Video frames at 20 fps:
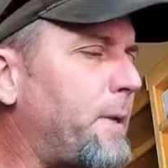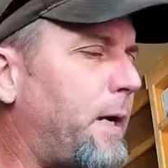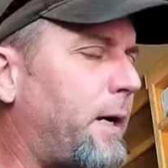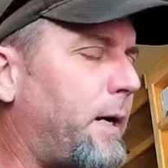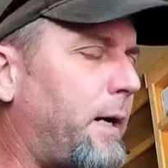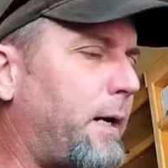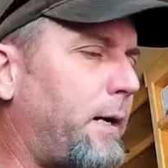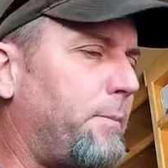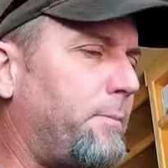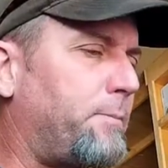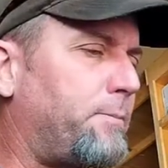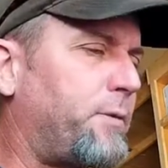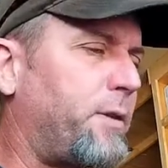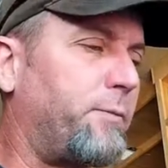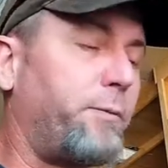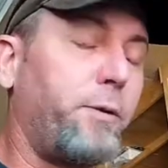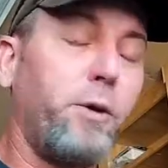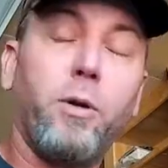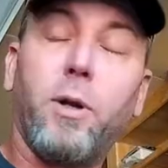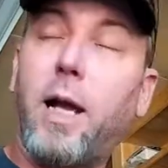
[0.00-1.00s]
The
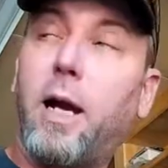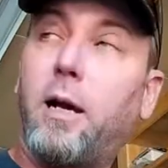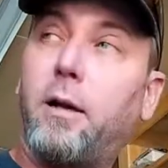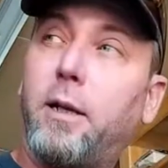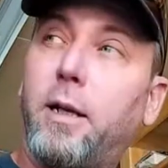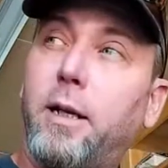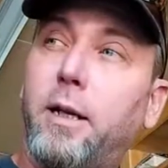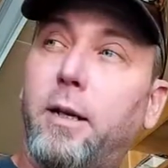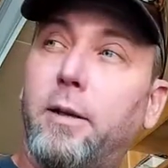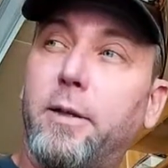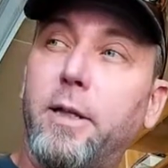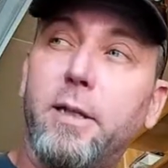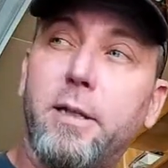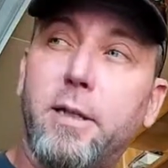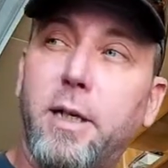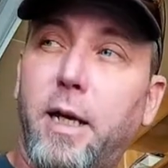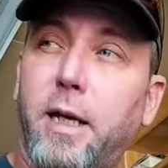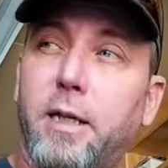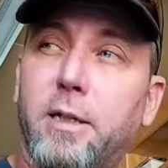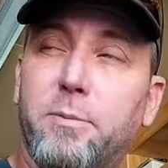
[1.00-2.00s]
fuel outlet on this
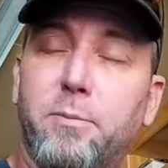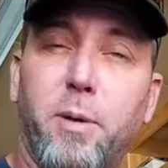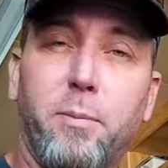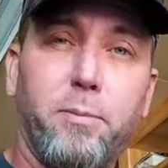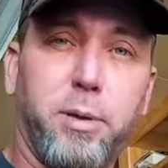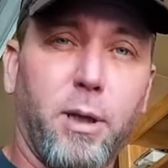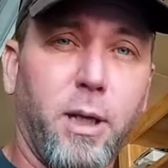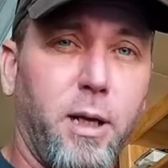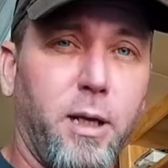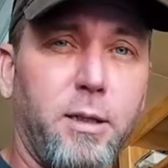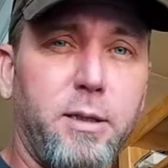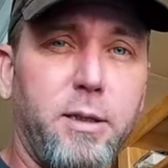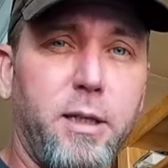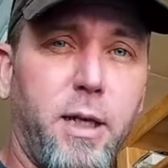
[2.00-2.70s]
tank has been plugged,